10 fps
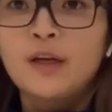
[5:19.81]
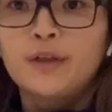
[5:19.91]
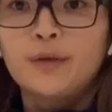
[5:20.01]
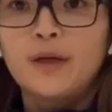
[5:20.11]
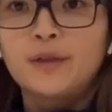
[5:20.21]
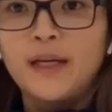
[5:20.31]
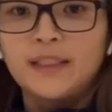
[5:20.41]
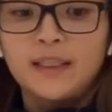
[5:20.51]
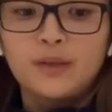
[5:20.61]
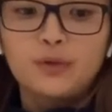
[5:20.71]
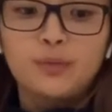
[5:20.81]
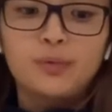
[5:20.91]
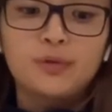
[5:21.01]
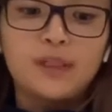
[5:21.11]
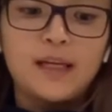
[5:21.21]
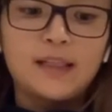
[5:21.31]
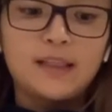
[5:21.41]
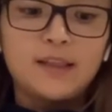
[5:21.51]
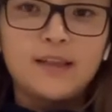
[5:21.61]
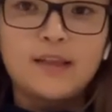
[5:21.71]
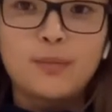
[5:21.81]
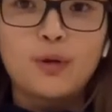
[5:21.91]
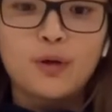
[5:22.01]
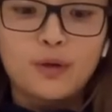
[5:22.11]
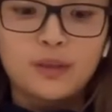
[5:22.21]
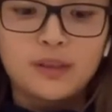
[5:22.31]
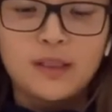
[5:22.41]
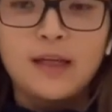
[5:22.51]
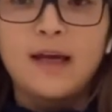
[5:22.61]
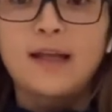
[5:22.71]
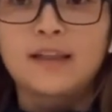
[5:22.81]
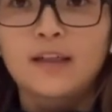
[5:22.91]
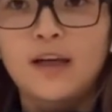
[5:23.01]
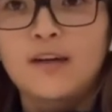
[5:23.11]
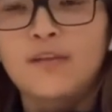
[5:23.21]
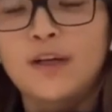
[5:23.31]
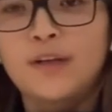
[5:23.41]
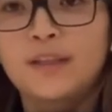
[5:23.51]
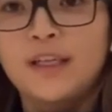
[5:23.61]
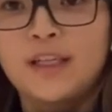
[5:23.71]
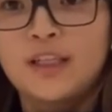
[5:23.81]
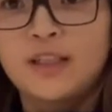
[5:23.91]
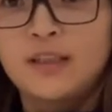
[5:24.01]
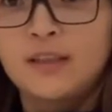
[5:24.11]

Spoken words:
you are ready to put it in the pot and cover your dish.